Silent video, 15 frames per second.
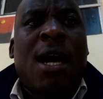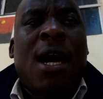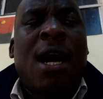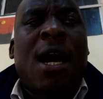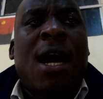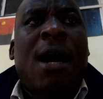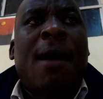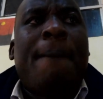
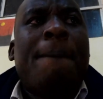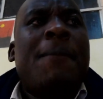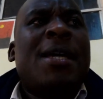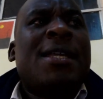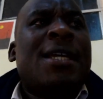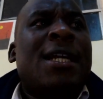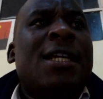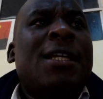
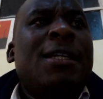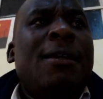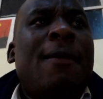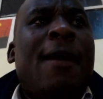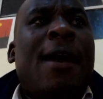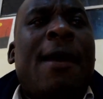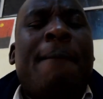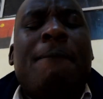Majorly,
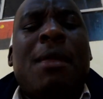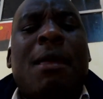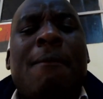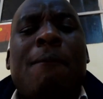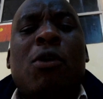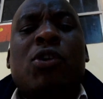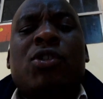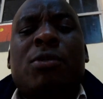
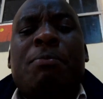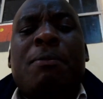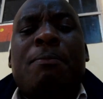most